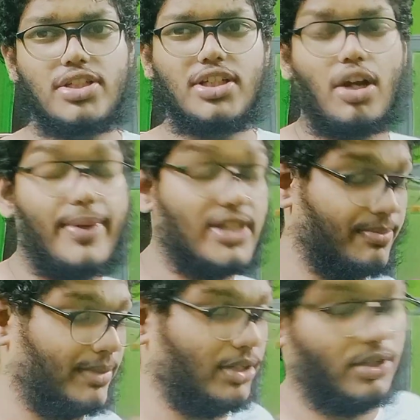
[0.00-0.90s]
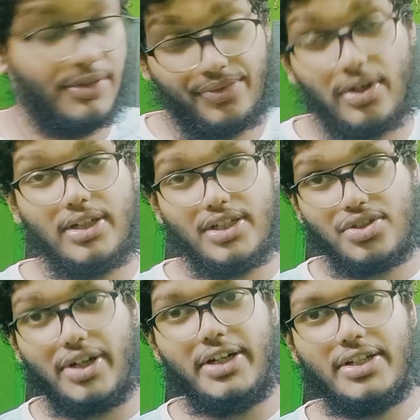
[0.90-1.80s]
in the comments down below. If you all
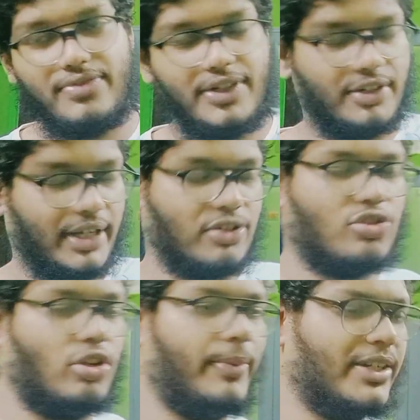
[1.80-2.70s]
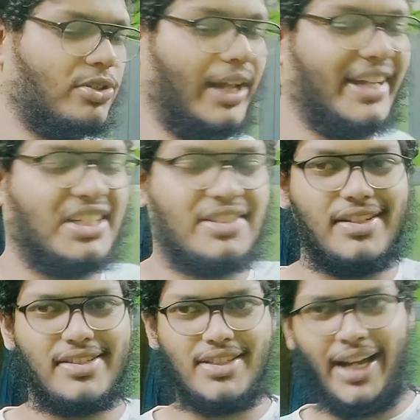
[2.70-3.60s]
enjoyed this video, thank you so much. Do like, share,
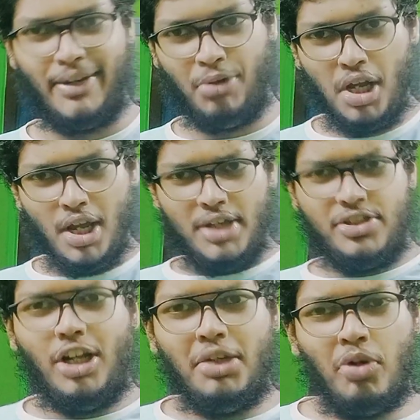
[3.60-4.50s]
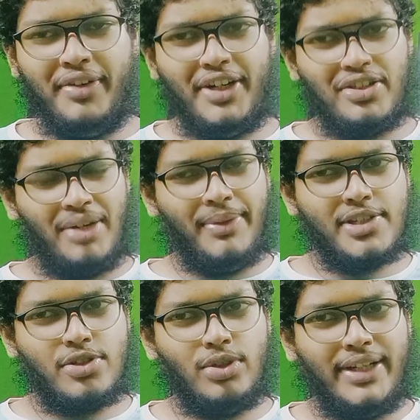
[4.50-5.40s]
subscribe. See you all in more videos coming
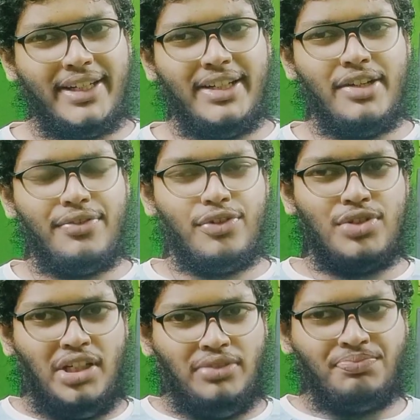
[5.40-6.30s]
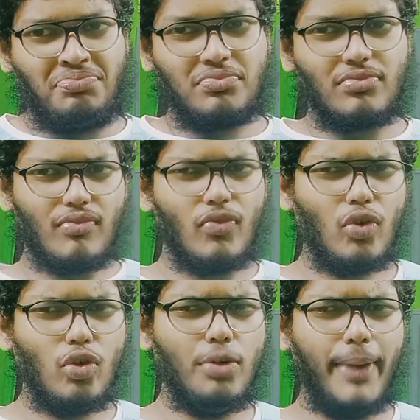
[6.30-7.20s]
soon in the near future.
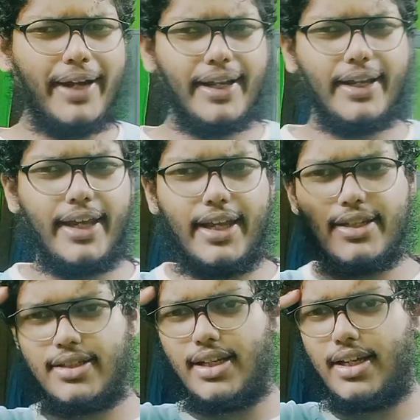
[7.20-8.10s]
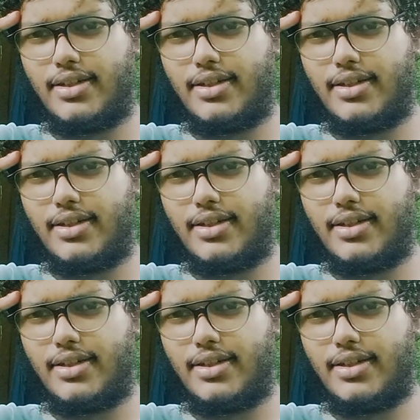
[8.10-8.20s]
Goodbye, take care, stay